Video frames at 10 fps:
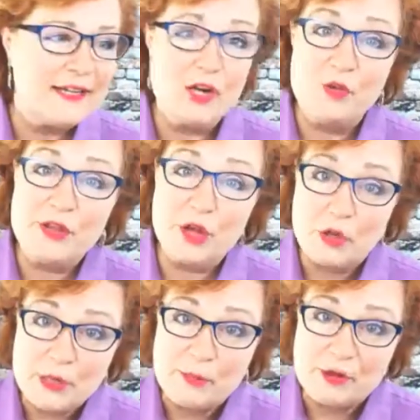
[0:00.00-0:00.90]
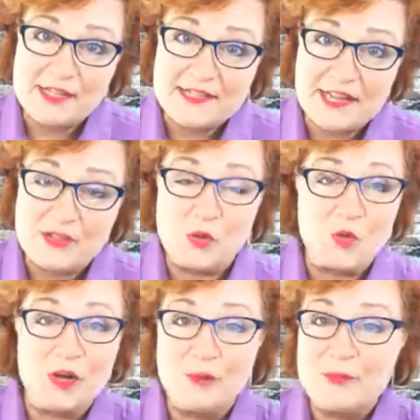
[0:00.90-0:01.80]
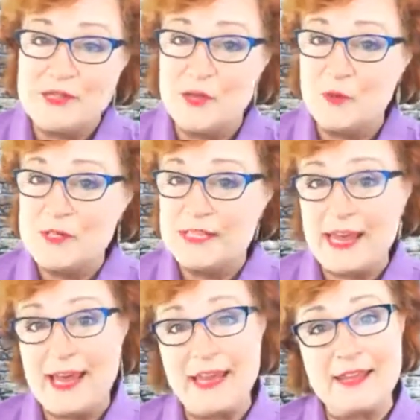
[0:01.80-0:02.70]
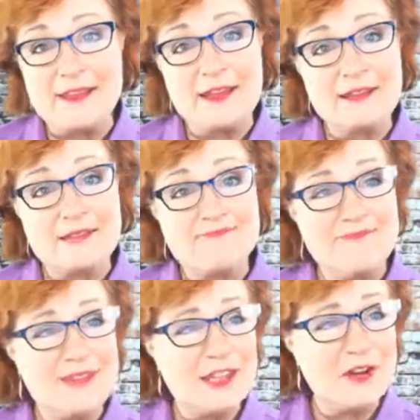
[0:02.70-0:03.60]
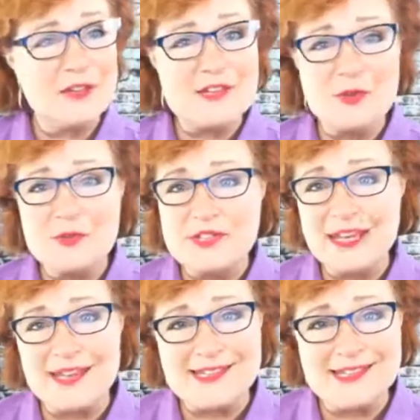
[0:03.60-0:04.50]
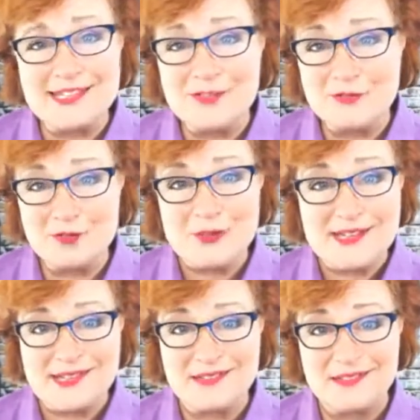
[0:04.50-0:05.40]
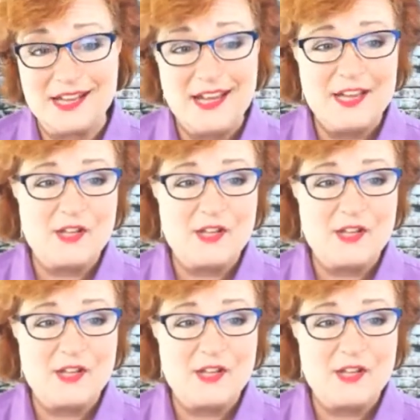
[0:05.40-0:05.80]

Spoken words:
the early bird does get the worm is the old saying, and these old sayings exist for a reason.